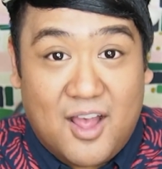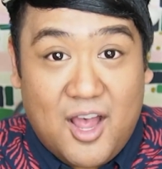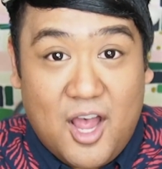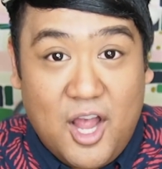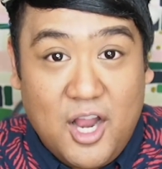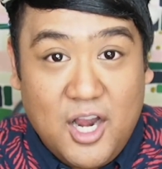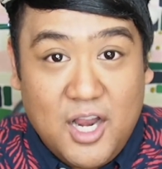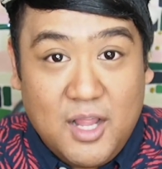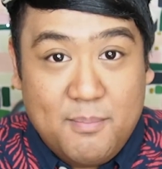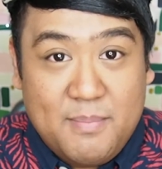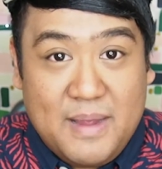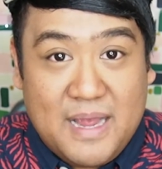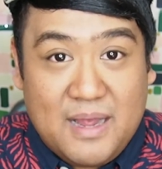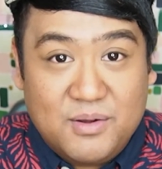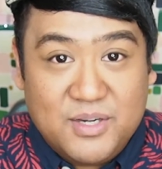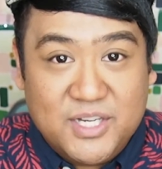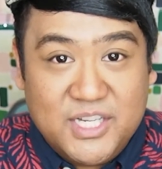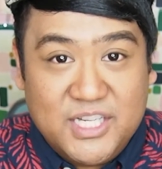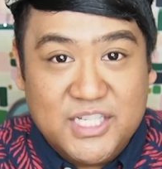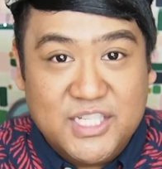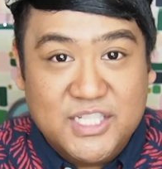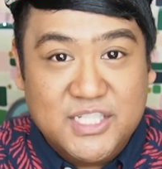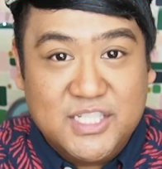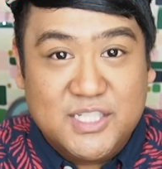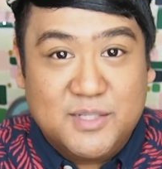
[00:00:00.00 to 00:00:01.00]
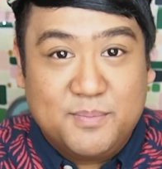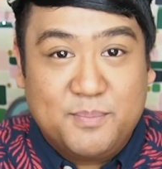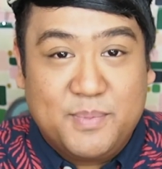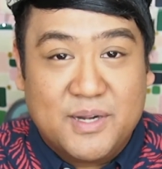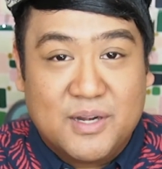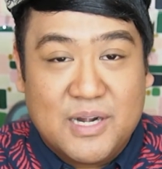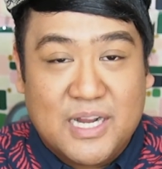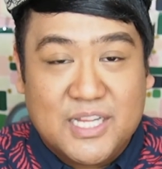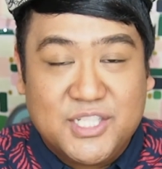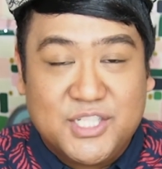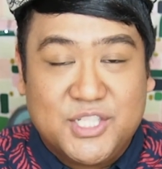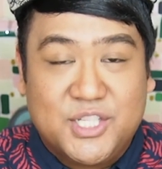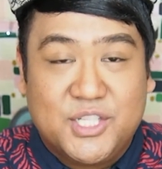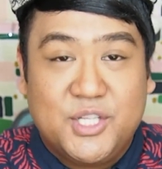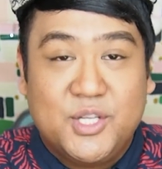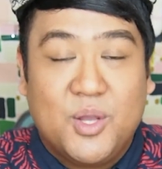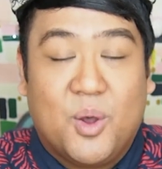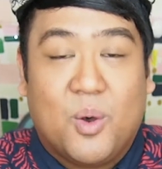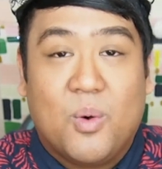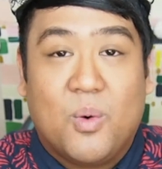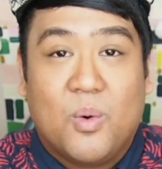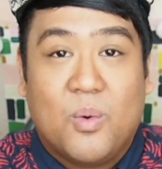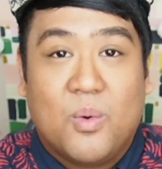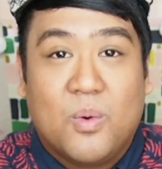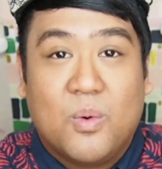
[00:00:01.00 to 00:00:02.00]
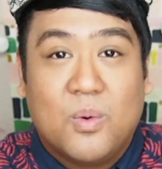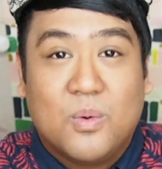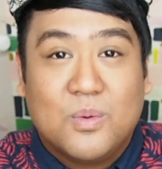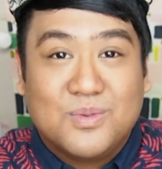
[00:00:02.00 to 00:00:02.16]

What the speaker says: all about inspiration.